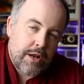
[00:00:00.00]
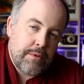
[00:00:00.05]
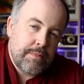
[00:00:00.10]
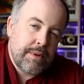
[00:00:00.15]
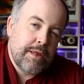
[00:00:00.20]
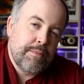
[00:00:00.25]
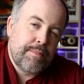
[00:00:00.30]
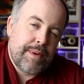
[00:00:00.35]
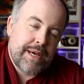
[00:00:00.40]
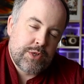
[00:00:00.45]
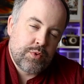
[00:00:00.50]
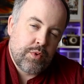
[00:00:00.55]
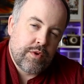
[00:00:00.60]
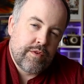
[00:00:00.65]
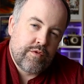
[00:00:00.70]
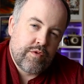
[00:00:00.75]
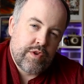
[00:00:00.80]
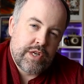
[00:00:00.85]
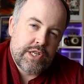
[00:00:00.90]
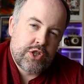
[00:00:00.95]
going to be the best
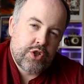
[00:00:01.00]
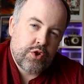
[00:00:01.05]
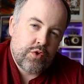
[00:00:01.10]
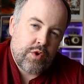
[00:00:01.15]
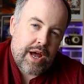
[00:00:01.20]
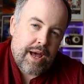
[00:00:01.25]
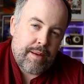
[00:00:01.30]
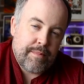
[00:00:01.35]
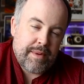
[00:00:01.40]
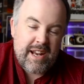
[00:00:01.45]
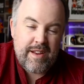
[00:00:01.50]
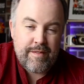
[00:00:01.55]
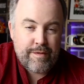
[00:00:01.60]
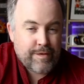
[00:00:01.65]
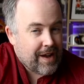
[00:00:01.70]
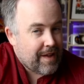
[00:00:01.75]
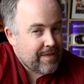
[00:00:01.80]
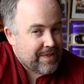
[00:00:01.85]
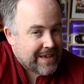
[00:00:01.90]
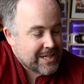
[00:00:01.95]
one for Instagram. And in
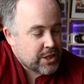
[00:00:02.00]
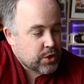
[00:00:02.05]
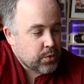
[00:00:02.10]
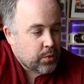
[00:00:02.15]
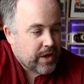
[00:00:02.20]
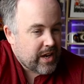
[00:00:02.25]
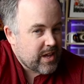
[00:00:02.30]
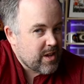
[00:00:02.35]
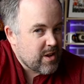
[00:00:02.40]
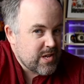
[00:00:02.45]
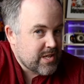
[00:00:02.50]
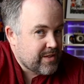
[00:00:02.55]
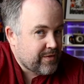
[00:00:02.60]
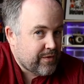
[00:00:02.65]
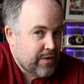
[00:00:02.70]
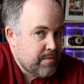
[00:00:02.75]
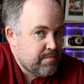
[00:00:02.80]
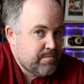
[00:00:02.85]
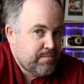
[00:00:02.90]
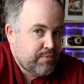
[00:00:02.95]
fact, that's the one I use
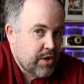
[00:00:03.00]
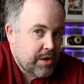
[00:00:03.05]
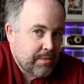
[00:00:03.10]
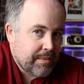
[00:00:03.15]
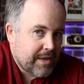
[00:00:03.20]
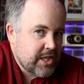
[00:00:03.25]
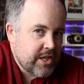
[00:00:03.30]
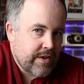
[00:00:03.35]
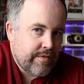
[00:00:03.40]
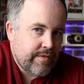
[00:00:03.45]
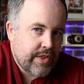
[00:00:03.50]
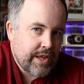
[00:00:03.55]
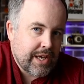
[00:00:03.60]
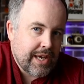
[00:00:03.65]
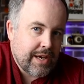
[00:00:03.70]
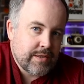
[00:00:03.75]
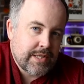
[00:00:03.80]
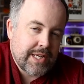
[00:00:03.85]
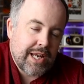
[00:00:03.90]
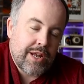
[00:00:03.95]
for pretty much everything
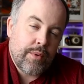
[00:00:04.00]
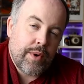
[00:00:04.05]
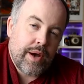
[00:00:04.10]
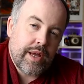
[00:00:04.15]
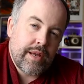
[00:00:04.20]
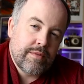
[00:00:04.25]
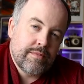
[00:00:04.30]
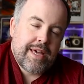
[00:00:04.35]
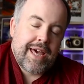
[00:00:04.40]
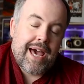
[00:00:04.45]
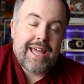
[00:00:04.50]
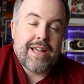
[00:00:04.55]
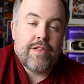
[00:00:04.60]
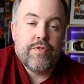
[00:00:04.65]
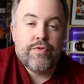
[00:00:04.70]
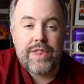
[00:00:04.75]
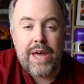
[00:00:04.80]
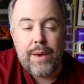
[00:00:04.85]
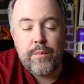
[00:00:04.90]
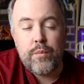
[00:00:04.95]
else anyway. Okay,
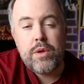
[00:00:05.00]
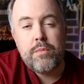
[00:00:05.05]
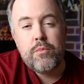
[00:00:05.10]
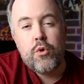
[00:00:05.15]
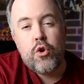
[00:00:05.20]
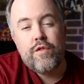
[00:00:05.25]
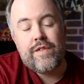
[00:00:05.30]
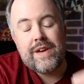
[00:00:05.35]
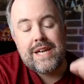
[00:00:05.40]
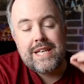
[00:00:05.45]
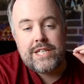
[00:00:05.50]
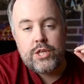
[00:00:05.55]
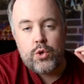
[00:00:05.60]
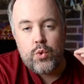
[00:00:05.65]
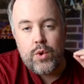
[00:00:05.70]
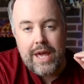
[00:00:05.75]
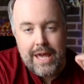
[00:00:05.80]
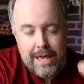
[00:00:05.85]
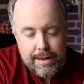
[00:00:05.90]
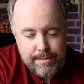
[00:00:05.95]
then we move
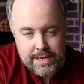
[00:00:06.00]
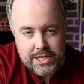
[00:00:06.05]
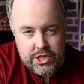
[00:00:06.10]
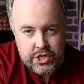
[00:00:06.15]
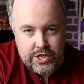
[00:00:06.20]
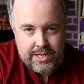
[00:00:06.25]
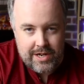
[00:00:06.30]
into image